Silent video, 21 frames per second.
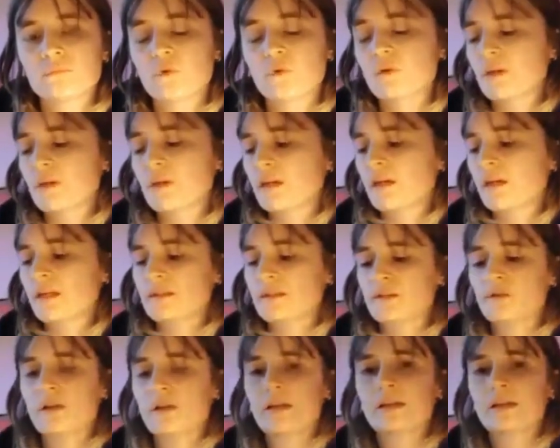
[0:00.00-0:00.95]
Okay, and
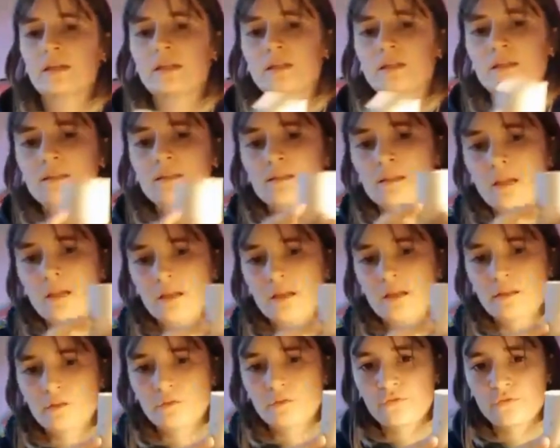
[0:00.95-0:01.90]
so like in this
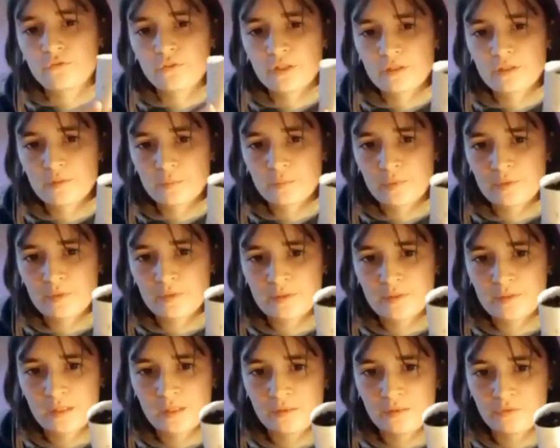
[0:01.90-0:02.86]
kind of, for example,
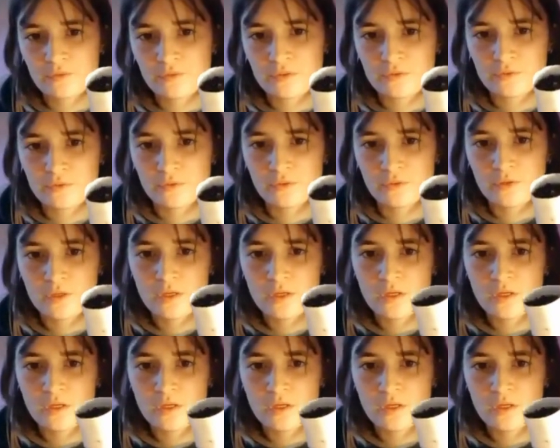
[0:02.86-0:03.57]
this kind of little